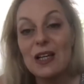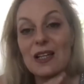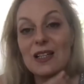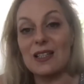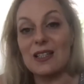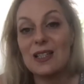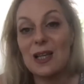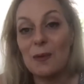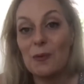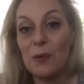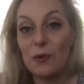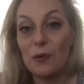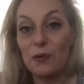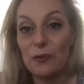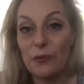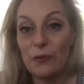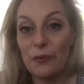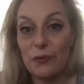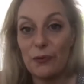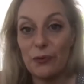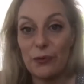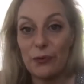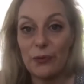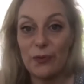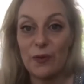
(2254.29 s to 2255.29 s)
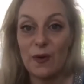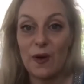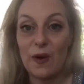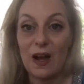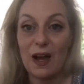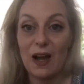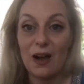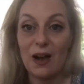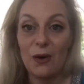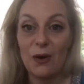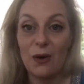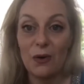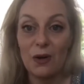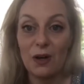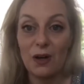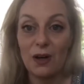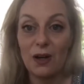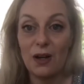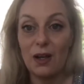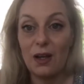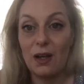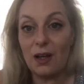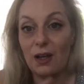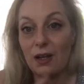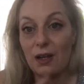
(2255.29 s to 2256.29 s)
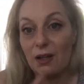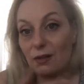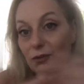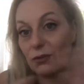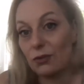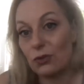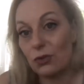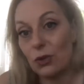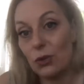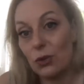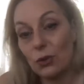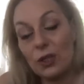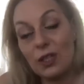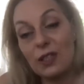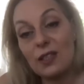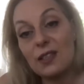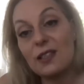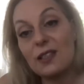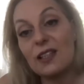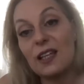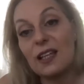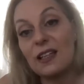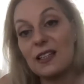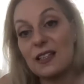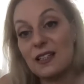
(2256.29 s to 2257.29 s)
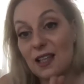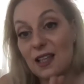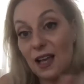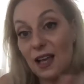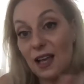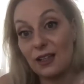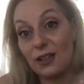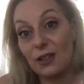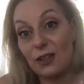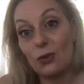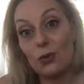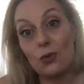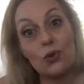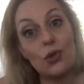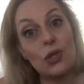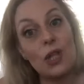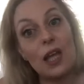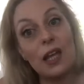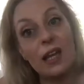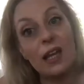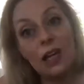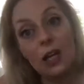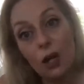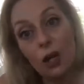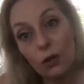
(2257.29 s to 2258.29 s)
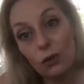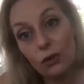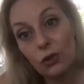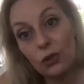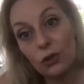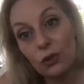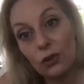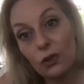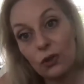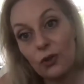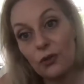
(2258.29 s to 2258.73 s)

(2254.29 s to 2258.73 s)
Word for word: Some of our students, they decided to stay in London.